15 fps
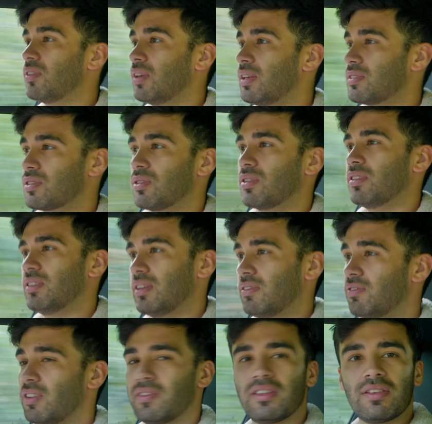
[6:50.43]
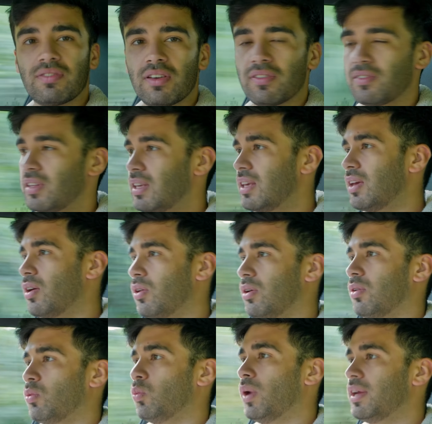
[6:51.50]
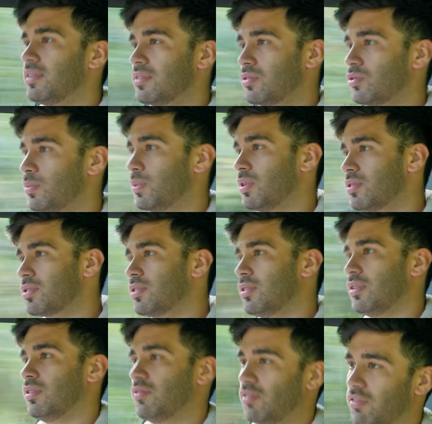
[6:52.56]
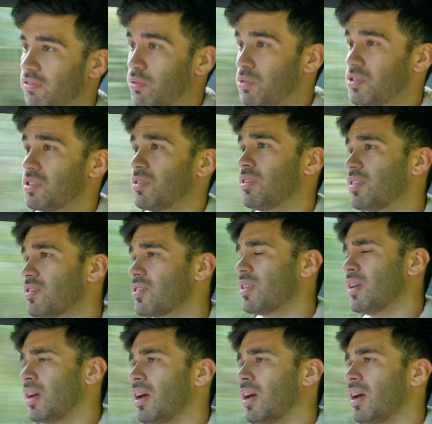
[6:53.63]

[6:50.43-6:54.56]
It's got the 50-50 weight distribution of the 4 Series.